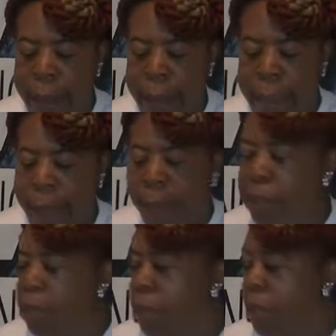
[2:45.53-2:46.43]
happened
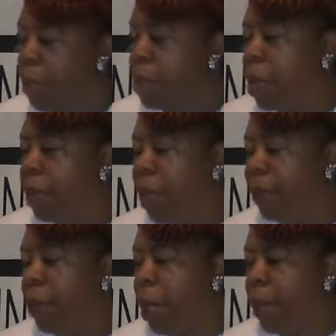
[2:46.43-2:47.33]
to the
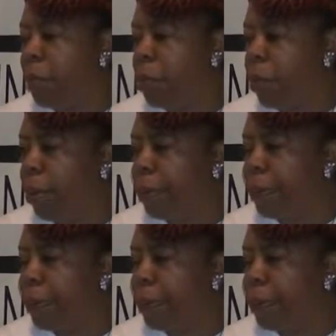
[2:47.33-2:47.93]
WWF? What happened to them?